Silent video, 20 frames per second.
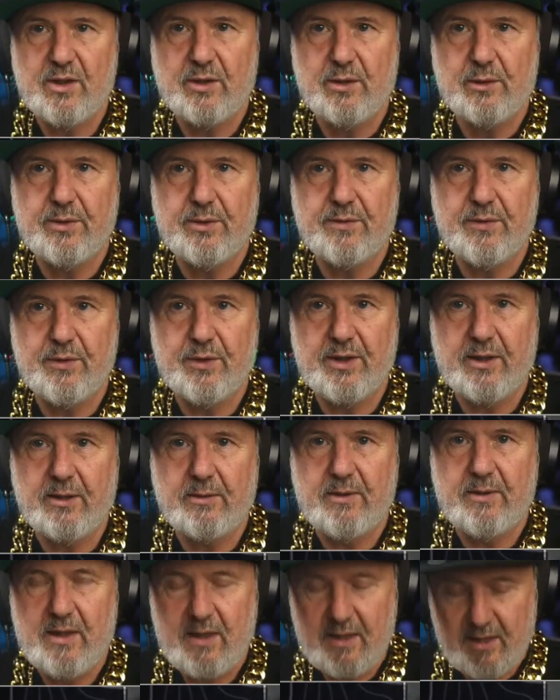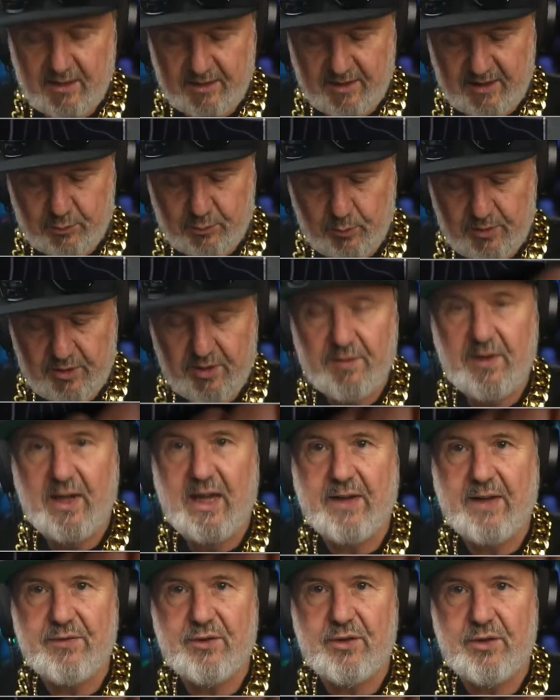solar inverter. That's when you
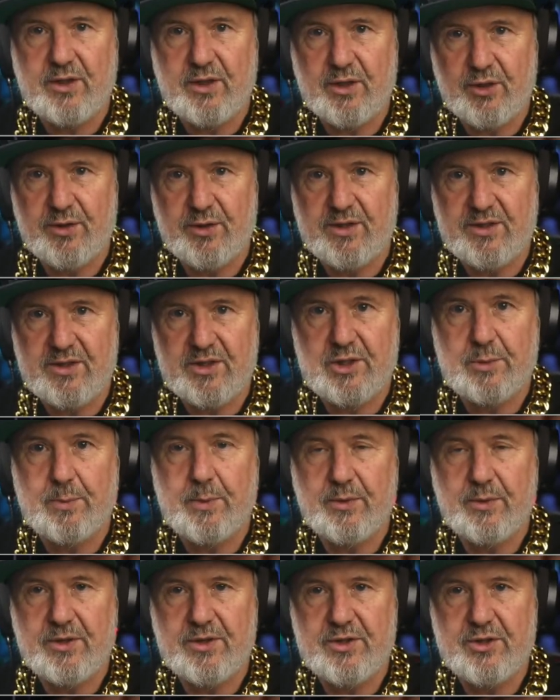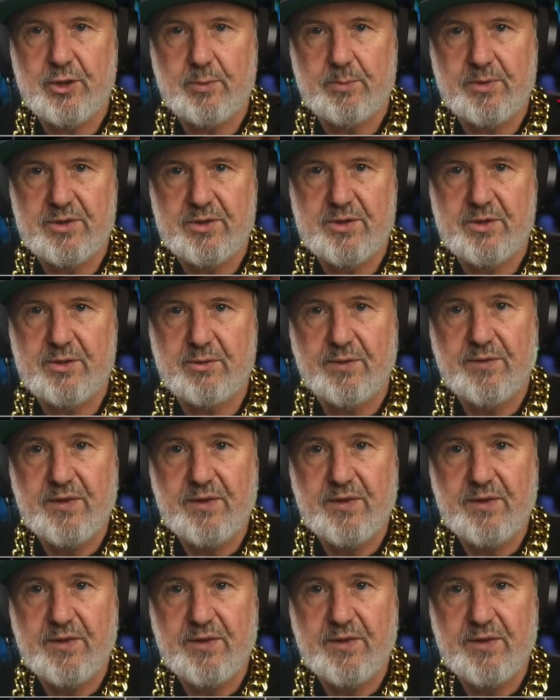haven't got a grid to spill the surplus to.